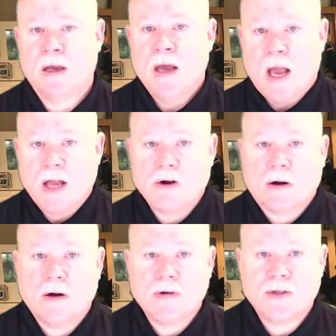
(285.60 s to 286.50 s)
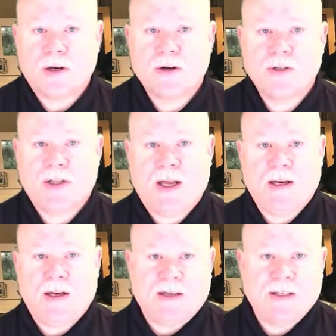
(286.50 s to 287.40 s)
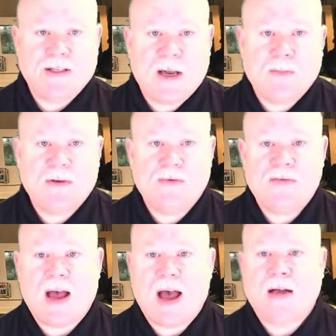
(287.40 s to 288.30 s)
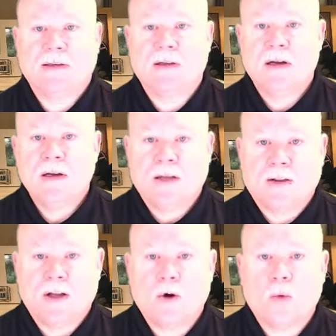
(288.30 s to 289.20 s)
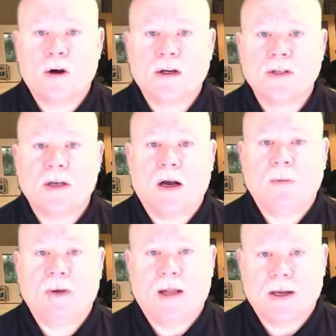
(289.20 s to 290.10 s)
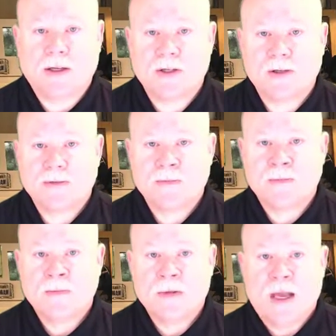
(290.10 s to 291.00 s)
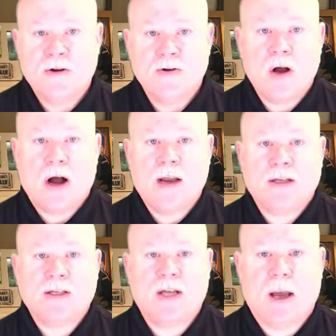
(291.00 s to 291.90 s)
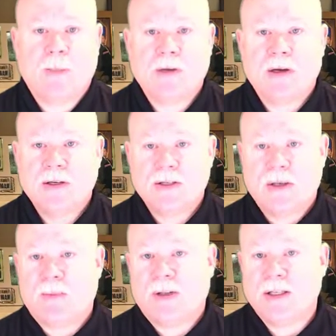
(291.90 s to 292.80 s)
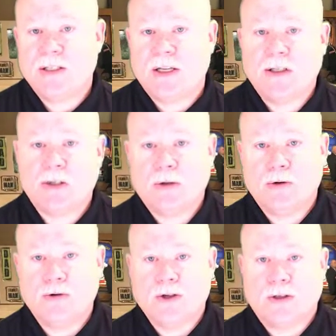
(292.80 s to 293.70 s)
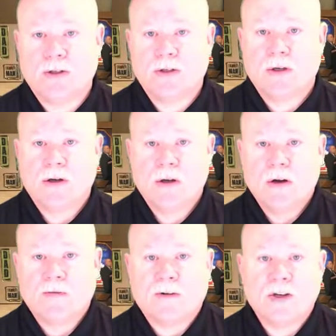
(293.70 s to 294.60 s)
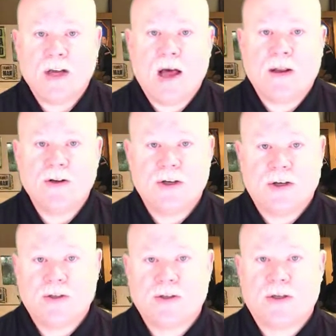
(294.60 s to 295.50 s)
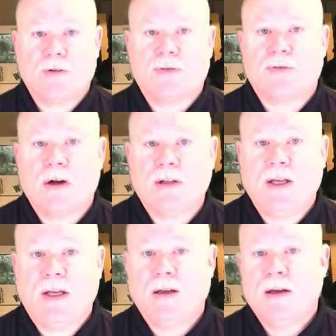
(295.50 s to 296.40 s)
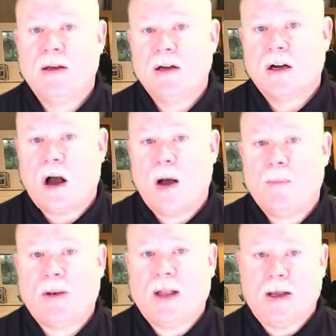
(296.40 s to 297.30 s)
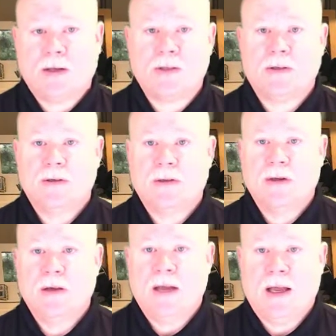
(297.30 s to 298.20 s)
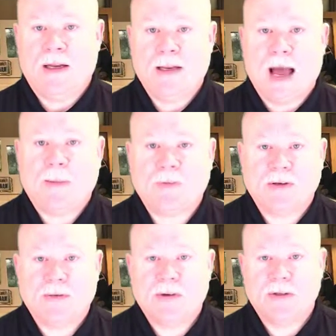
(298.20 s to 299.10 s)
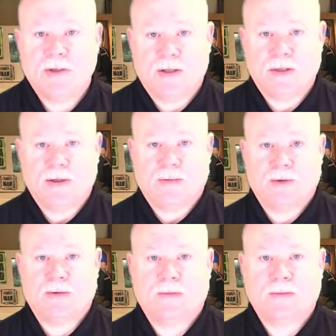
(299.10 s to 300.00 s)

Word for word: HROs understand and accept the fact that their work is complex and do not accept simplistic solutions for challenges confronting complex and adaptive systems.